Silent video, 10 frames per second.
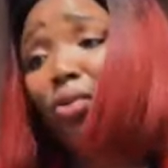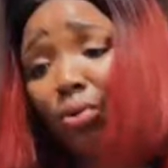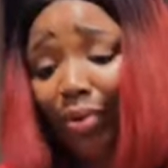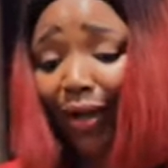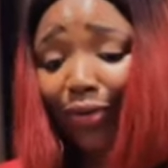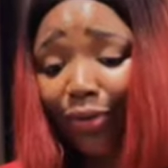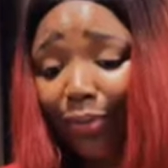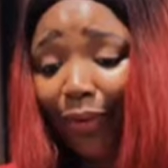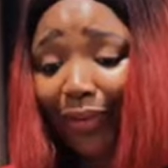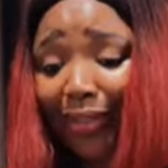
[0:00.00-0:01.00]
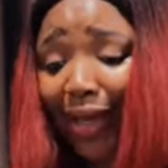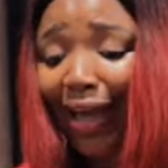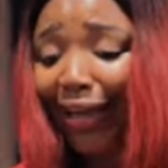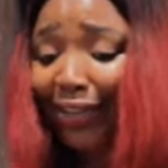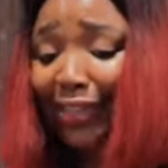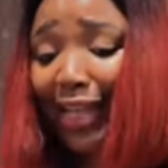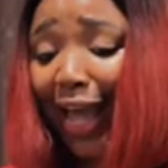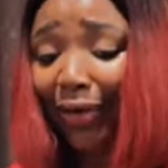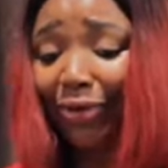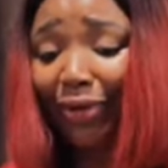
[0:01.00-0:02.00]
I know, but it's
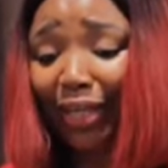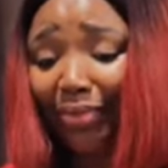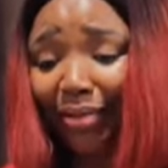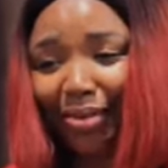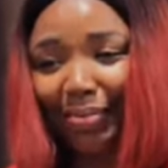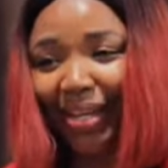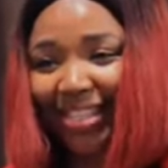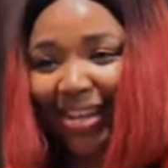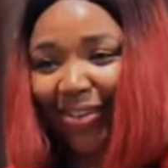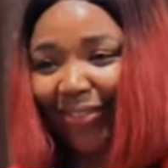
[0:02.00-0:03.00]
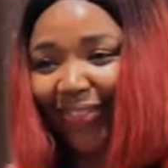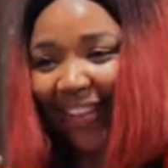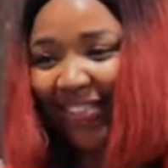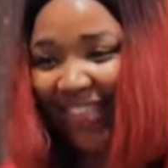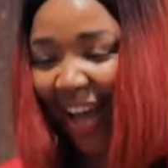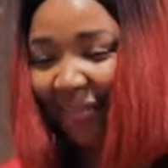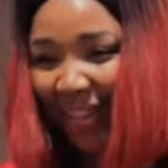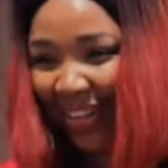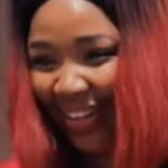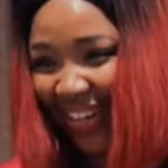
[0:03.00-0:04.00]
just I couldn't keep them to myself.
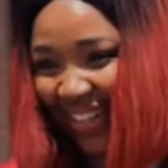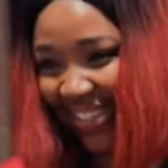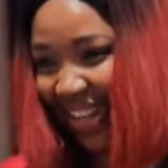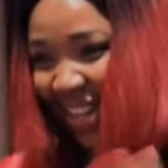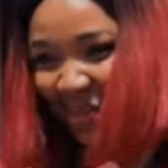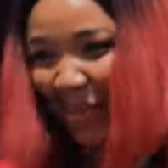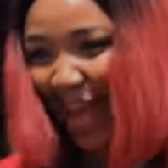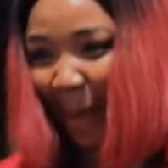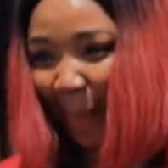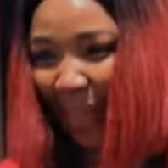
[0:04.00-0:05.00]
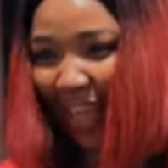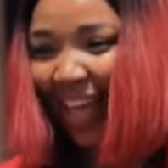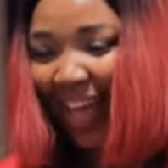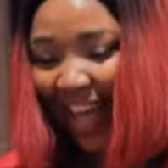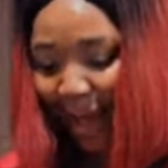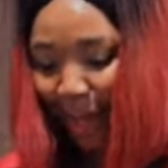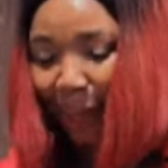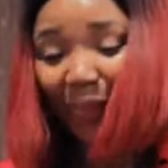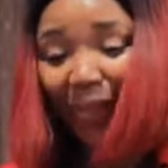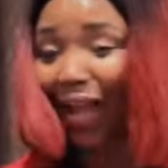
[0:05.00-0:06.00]
I've been doing it so that you'd be happy.
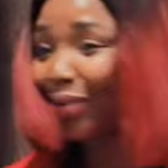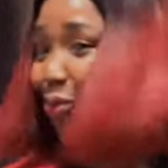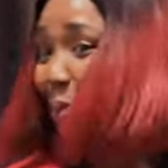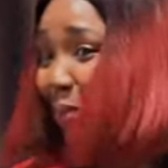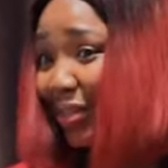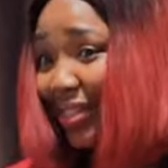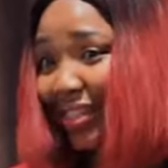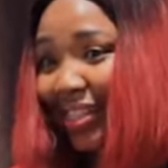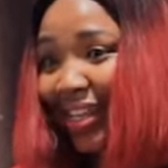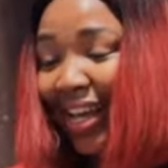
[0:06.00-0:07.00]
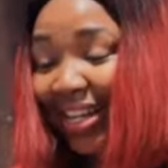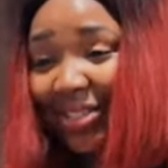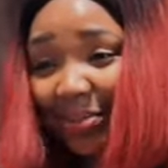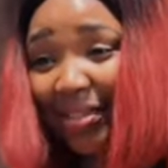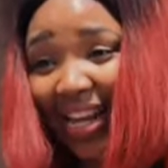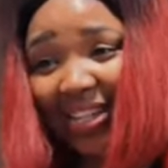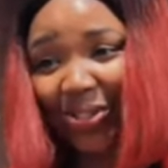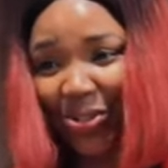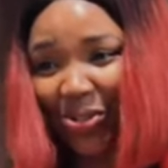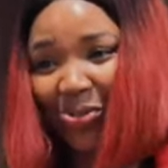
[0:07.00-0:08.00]
And one more thing, there's something
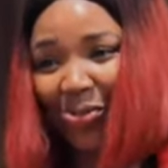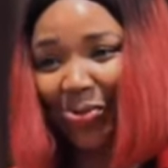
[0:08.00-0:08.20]
I need to